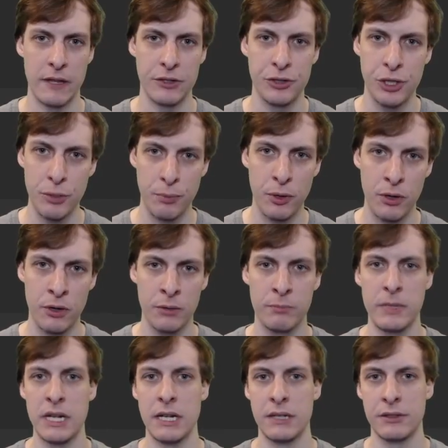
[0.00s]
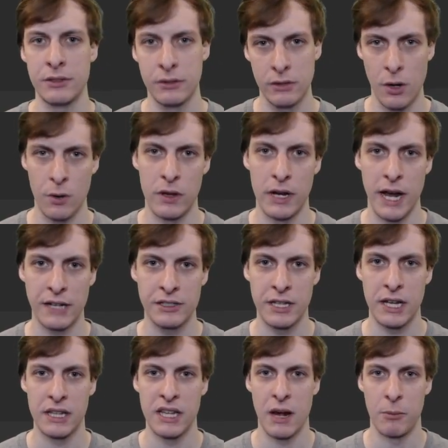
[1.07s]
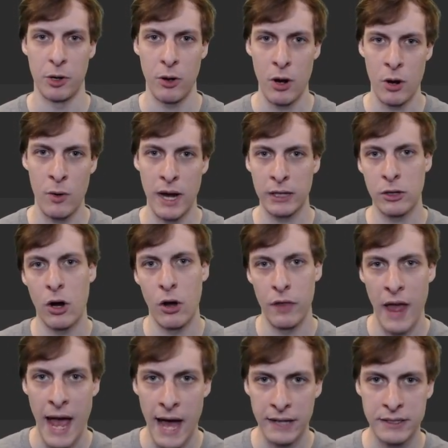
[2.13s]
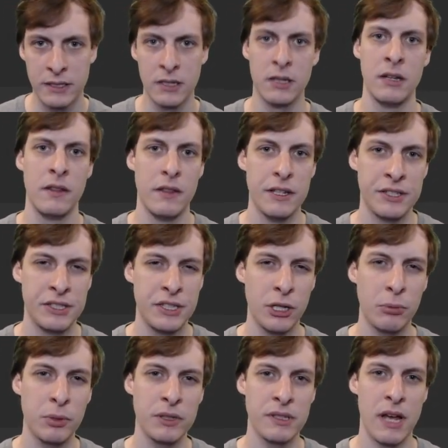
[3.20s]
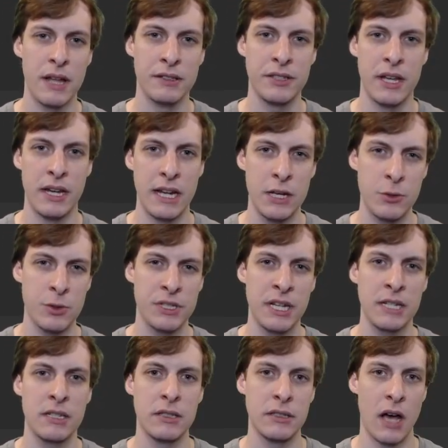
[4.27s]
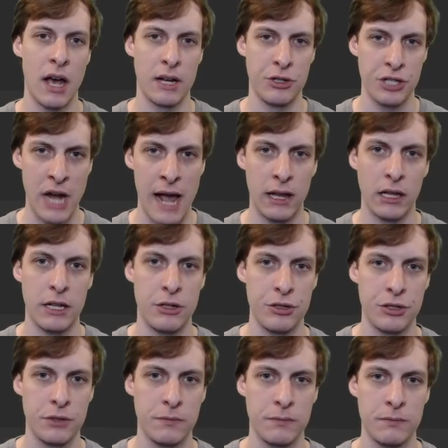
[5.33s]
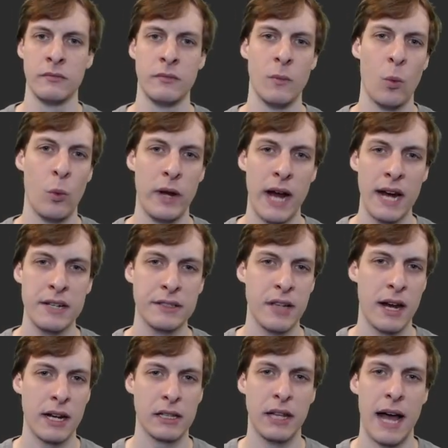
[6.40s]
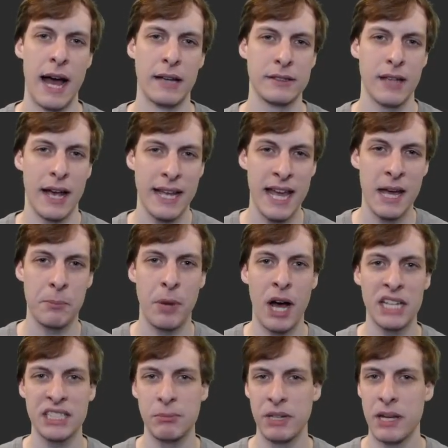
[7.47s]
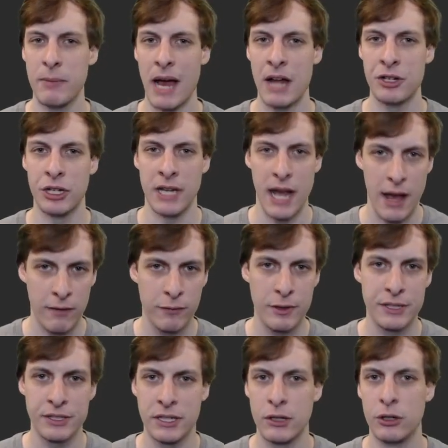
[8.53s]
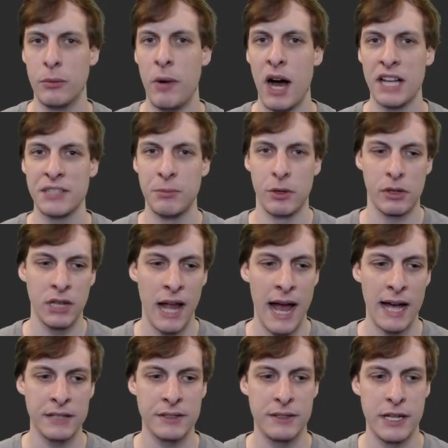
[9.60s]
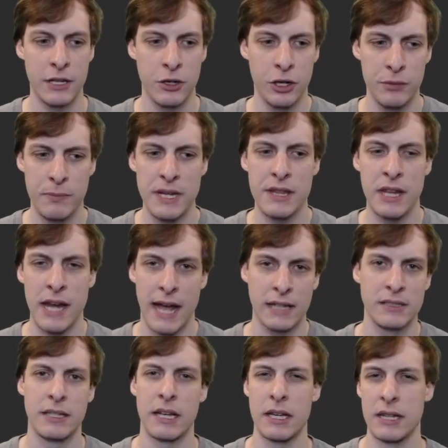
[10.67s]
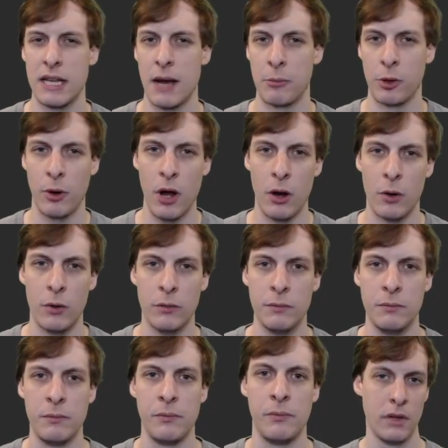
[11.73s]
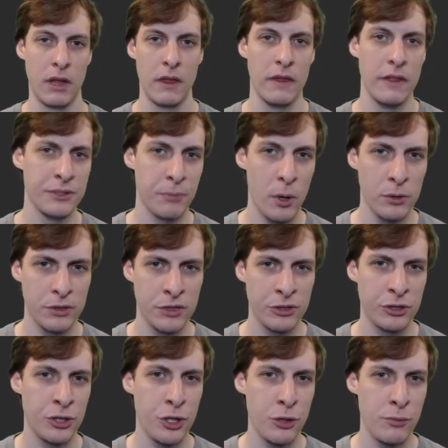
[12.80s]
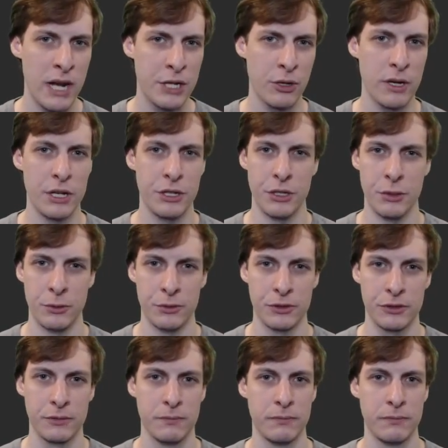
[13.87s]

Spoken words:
that super means go to the next thing in the MRO and call that, this still presents an interesting design challenge. When I design a class, I can't possibly imagine every single possible class that could be the next thing in the MRO. This poses two major issues.